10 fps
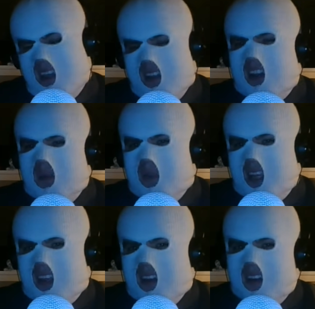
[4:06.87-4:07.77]
there can
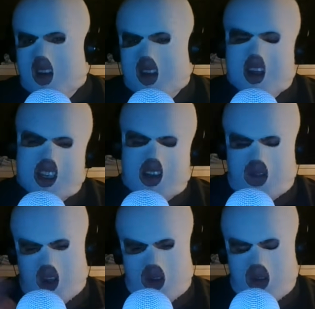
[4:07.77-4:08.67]
be things that
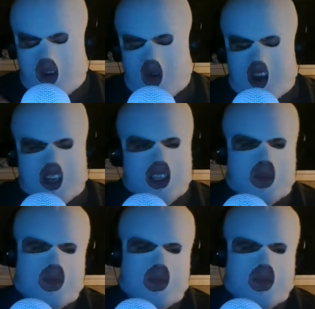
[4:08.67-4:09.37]
fall through the cracks.